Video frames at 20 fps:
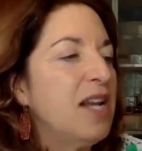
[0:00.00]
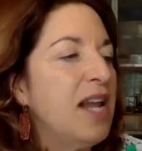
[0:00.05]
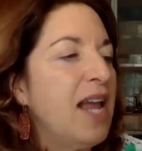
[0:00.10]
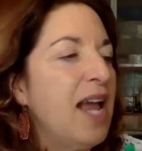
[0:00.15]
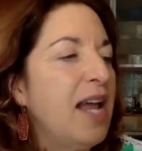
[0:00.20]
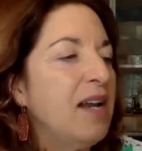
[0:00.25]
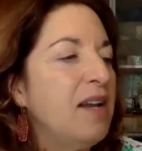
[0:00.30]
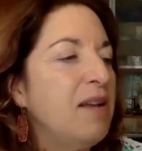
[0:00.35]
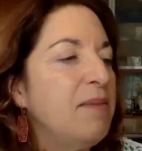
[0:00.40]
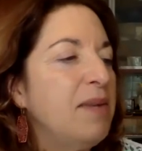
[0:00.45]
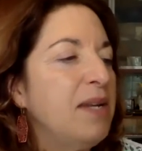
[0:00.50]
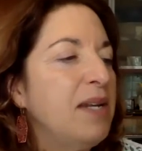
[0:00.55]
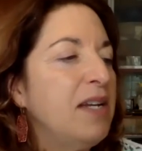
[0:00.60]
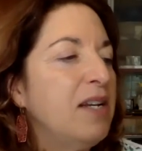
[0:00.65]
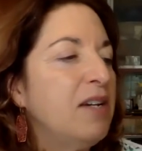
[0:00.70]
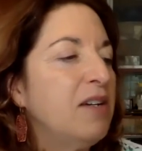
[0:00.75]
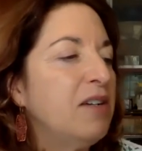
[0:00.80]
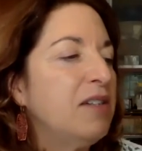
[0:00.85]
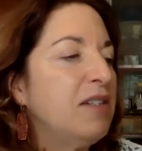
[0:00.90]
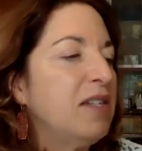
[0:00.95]
atom, and
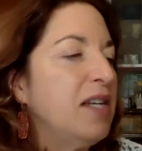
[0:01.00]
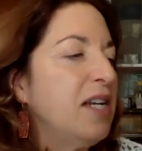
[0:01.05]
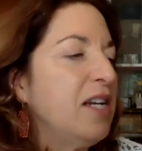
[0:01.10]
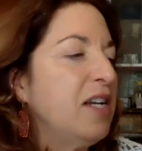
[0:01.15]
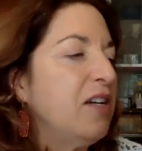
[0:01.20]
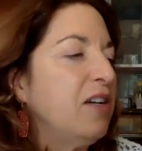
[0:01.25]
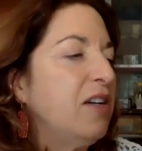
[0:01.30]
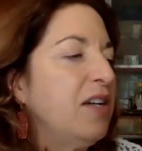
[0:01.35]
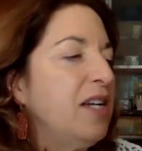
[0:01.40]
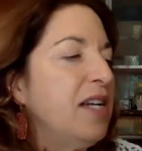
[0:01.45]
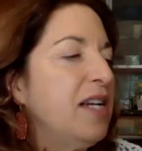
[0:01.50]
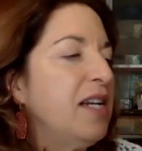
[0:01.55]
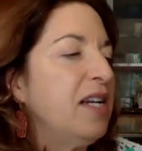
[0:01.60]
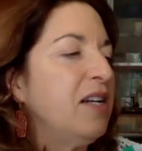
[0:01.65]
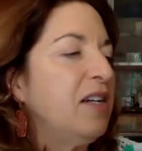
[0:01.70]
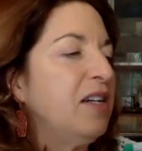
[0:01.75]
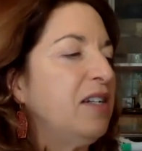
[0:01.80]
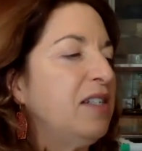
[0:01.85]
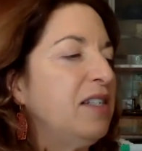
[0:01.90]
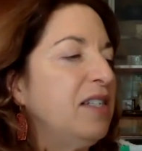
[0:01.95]
here's an ear, and
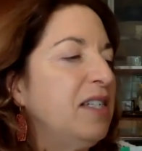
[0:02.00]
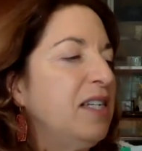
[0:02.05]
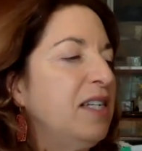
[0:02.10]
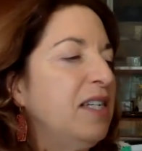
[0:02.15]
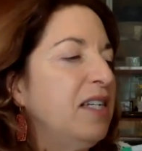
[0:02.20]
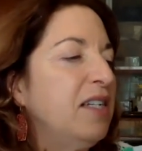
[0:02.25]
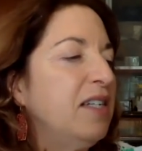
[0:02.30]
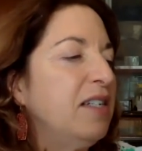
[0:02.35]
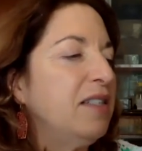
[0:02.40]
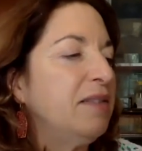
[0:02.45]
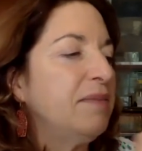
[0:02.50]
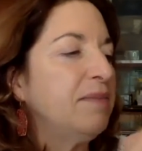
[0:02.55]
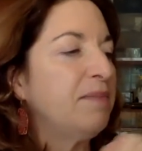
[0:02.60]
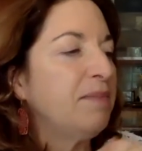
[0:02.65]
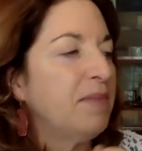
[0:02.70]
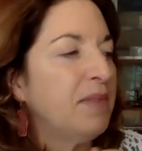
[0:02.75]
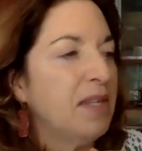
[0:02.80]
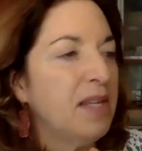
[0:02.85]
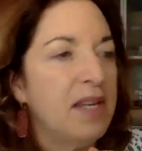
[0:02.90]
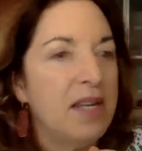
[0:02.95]
here's an ear.
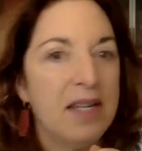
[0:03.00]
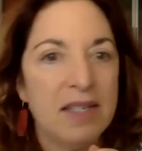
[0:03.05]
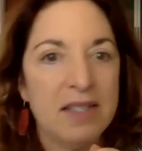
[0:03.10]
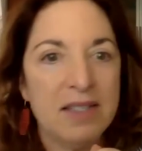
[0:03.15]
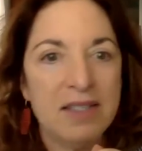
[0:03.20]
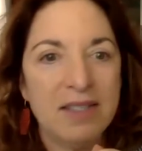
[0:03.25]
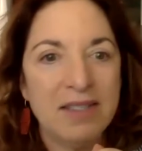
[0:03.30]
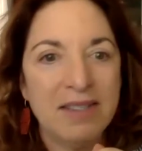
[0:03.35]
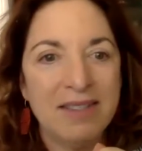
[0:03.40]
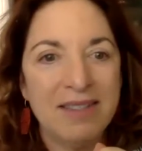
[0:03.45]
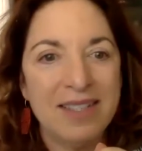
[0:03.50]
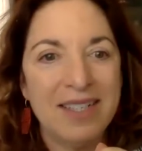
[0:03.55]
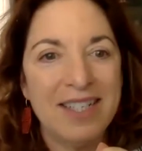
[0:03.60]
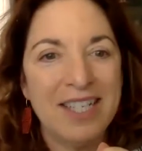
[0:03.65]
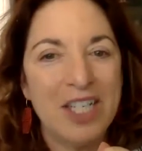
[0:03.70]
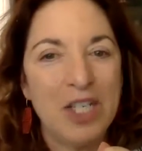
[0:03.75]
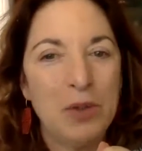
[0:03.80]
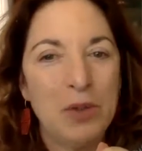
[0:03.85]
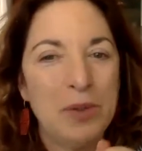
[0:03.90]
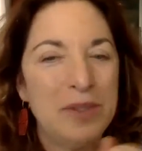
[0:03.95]

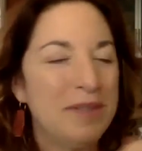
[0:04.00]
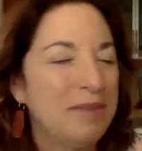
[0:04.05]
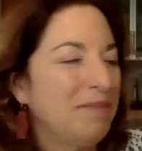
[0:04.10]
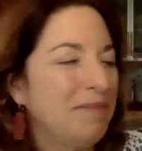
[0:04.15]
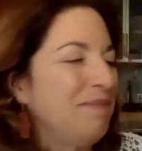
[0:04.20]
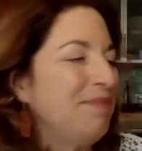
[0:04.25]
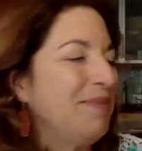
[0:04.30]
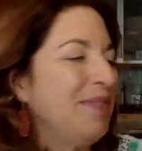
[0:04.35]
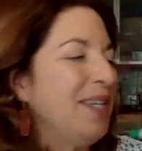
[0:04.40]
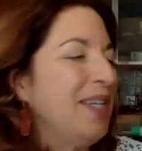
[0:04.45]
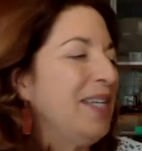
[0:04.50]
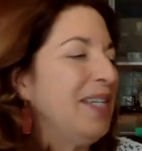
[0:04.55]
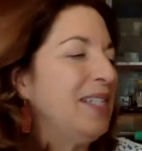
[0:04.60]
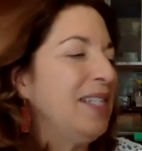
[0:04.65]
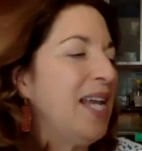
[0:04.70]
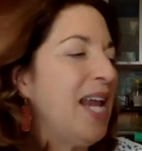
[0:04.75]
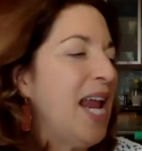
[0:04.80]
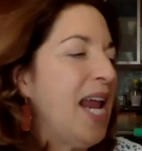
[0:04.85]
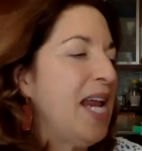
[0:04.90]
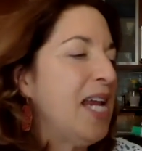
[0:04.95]
Cute. Here's
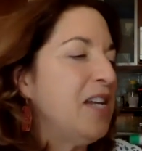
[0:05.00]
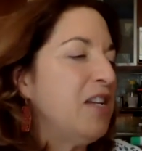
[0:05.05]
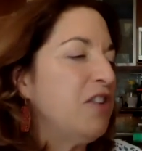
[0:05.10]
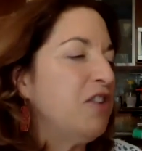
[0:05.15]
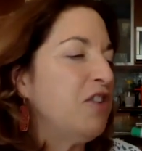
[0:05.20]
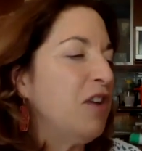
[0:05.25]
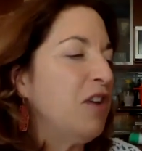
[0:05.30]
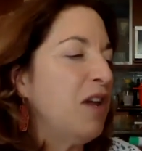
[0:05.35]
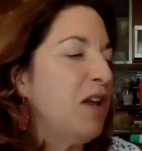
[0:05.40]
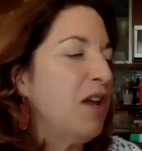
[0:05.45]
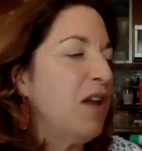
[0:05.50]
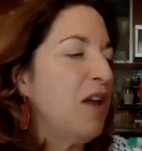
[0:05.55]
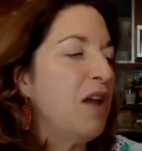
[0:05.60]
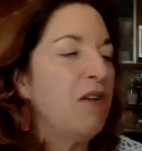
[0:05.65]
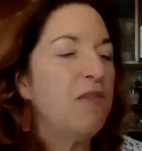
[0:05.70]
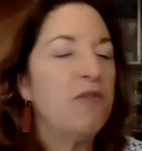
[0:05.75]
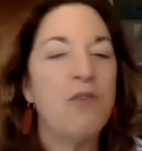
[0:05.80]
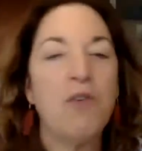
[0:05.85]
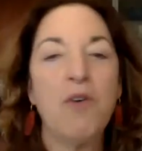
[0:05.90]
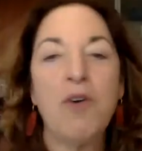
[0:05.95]
H
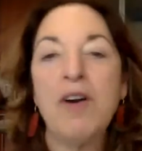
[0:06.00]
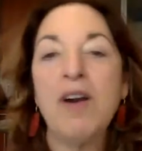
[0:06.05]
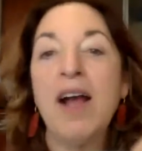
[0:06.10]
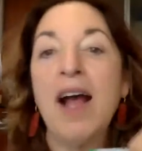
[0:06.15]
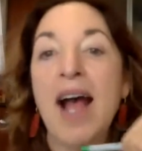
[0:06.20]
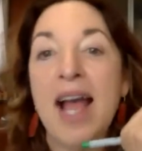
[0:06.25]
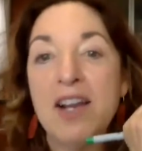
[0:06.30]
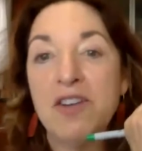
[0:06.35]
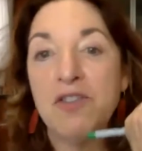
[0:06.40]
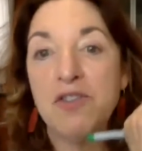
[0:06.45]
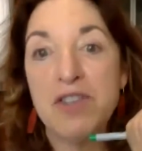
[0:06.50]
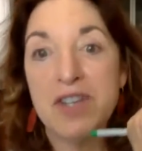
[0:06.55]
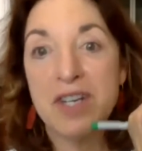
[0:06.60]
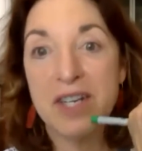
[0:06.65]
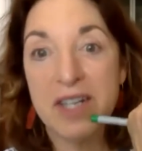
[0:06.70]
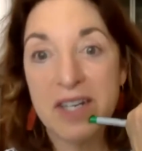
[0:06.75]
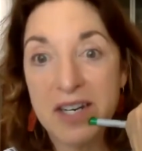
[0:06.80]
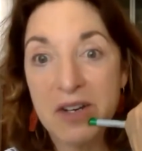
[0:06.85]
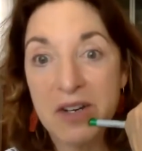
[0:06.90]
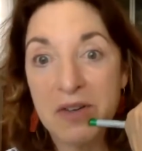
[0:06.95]
for
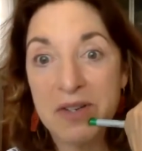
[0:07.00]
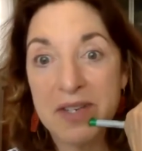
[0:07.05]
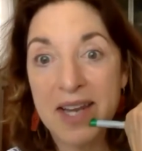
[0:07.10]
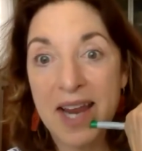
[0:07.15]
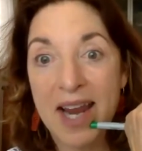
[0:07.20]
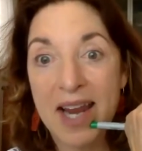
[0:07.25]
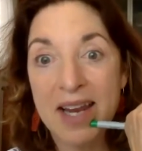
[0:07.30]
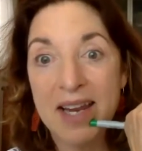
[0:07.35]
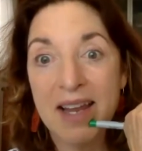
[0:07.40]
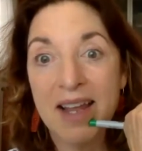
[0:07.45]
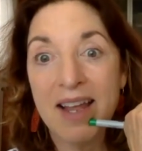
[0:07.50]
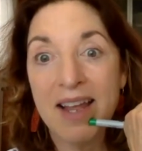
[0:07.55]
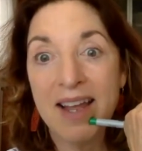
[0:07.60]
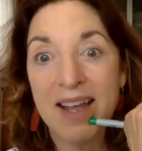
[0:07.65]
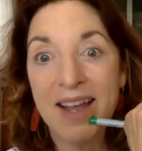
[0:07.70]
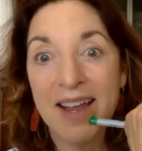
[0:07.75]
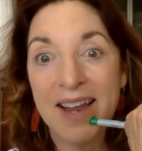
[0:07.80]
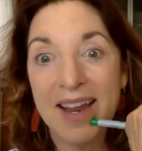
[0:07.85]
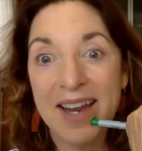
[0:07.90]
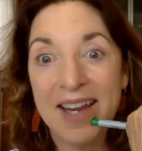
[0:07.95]
hydrogen. Can you say
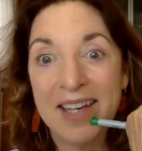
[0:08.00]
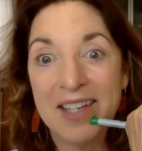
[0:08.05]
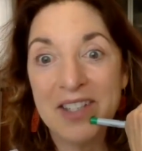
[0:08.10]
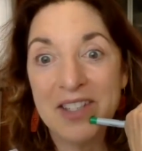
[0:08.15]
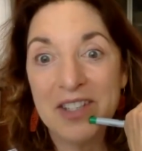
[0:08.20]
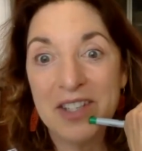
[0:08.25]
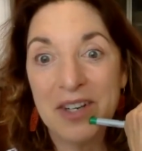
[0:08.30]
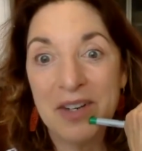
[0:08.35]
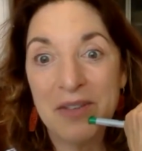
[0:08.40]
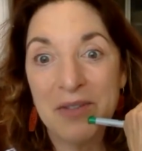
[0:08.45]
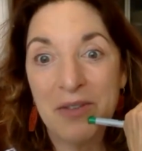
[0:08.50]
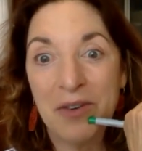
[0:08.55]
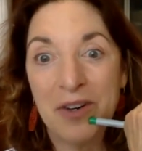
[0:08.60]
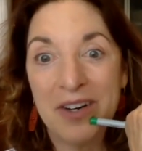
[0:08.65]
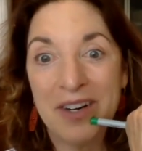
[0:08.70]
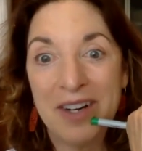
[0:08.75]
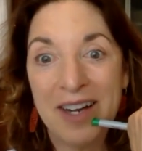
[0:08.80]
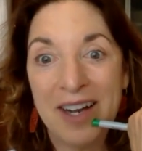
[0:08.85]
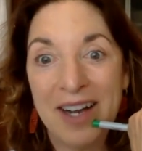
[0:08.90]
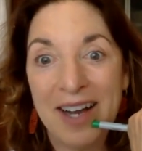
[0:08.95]
H
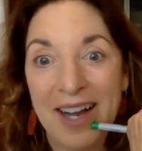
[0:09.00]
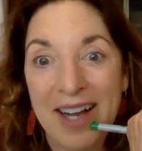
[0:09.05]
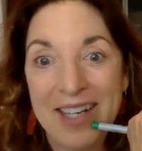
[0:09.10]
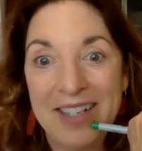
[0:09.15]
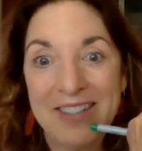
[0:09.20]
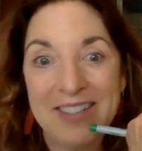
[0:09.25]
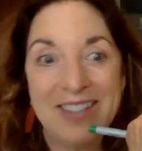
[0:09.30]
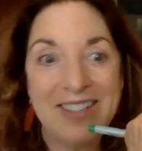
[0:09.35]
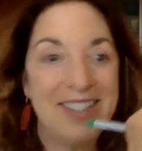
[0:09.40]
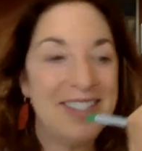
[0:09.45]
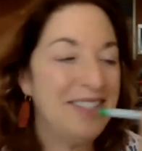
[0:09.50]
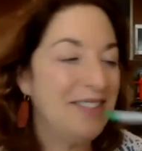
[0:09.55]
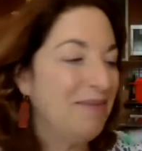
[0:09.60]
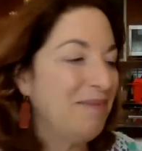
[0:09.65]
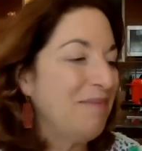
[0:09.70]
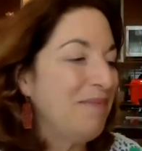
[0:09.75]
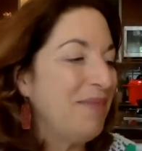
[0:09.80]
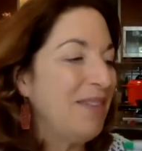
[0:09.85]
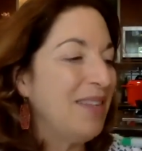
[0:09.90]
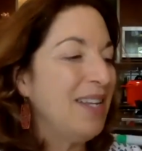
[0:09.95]
for hydrogen?
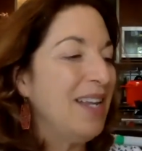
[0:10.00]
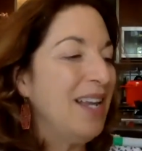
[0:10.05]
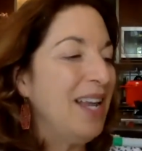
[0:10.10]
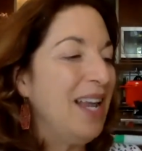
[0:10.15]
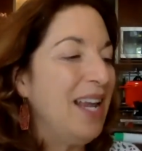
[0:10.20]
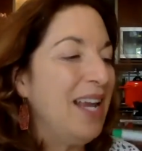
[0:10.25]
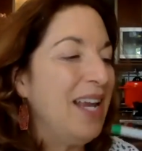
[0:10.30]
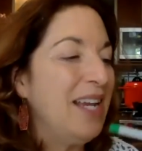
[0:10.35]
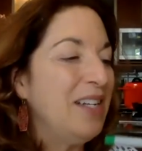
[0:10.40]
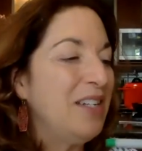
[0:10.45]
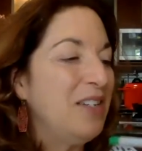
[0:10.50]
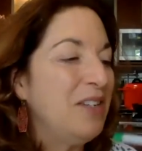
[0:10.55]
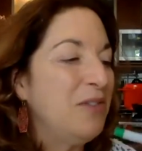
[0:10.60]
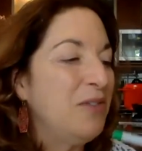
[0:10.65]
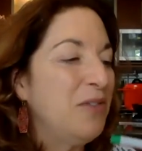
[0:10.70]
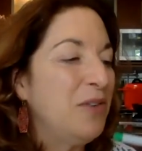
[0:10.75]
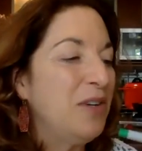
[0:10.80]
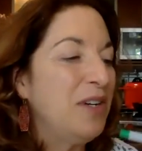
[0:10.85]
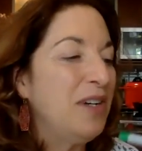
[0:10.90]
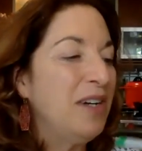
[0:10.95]
H
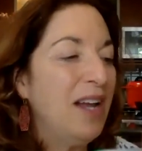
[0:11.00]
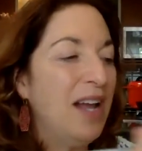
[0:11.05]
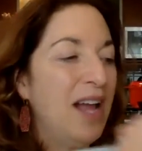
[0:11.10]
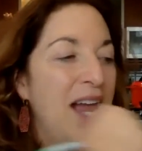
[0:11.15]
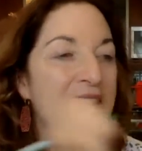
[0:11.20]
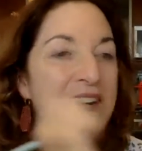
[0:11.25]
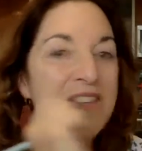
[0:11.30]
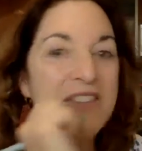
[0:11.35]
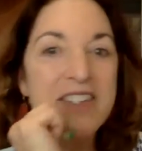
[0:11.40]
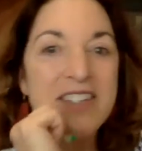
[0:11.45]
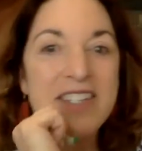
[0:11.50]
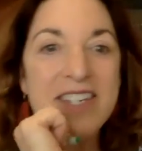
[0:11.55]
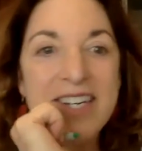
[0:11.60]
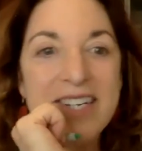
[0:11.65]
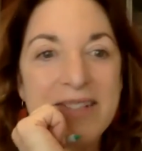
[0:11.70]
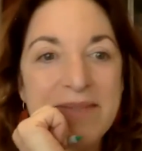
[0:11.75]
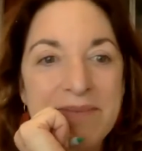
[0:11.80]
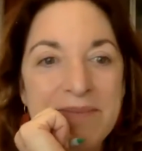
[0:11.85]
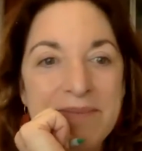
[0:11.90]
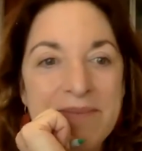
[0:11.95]
for
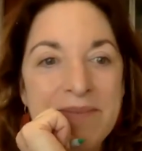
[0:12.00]
hydrogen.